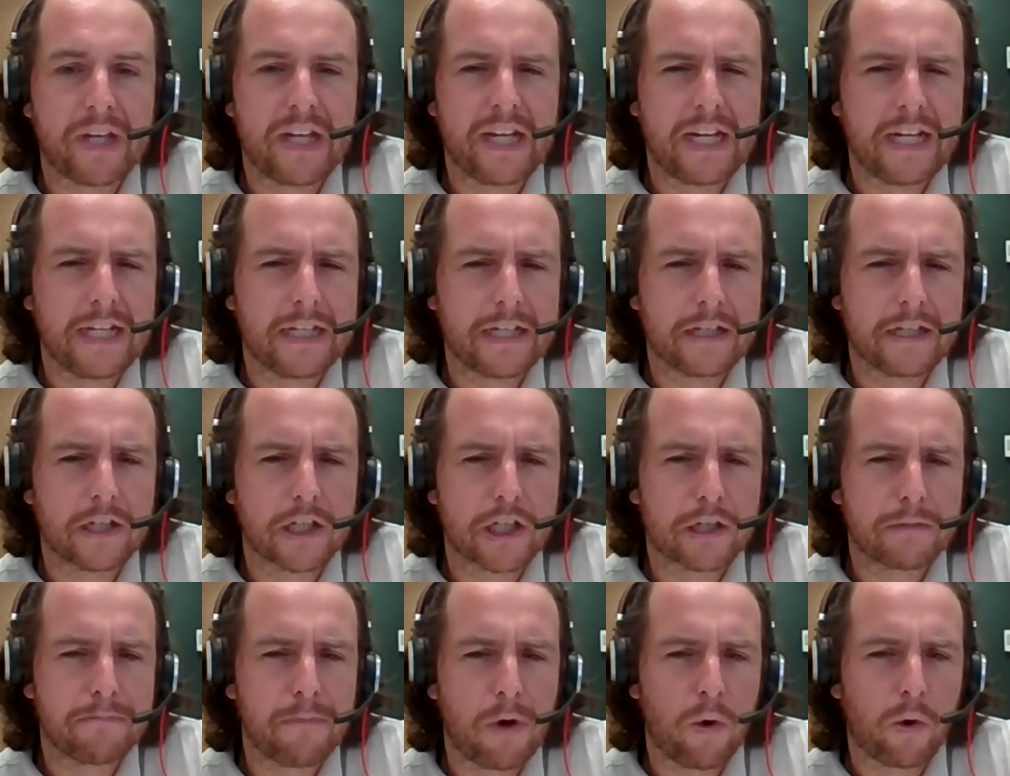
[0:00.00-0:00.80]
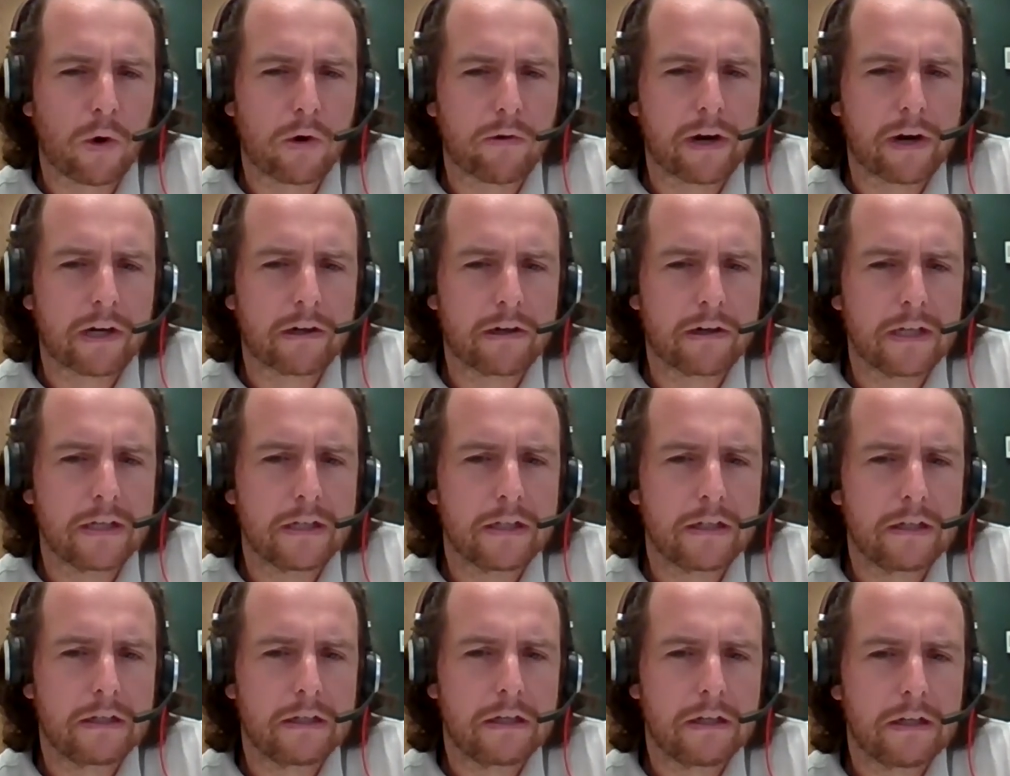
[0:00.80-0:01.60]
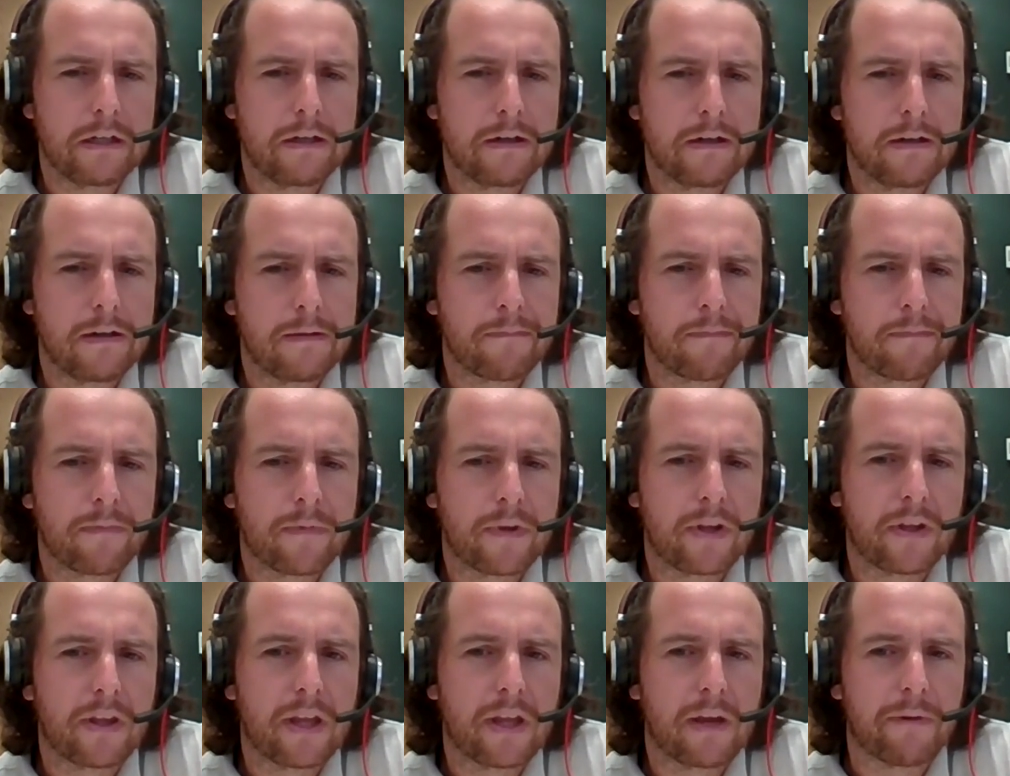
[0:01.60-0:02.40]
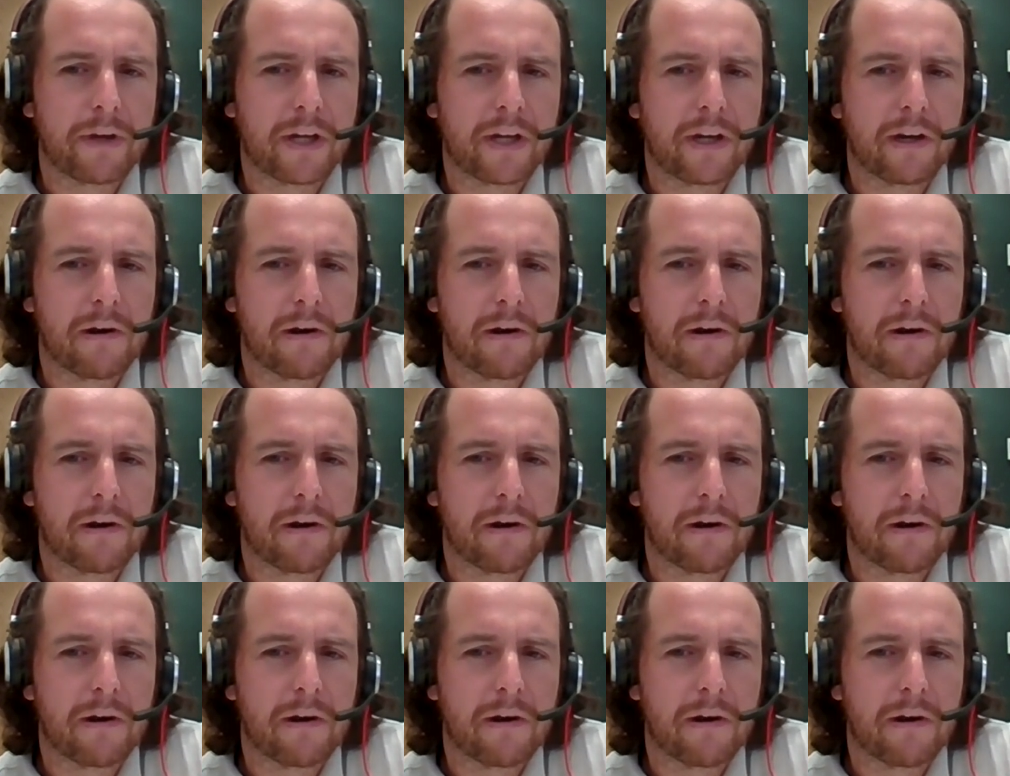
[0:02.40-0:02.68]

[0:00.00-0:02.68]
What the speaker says: Eating Smoke, right, Chris? There we go.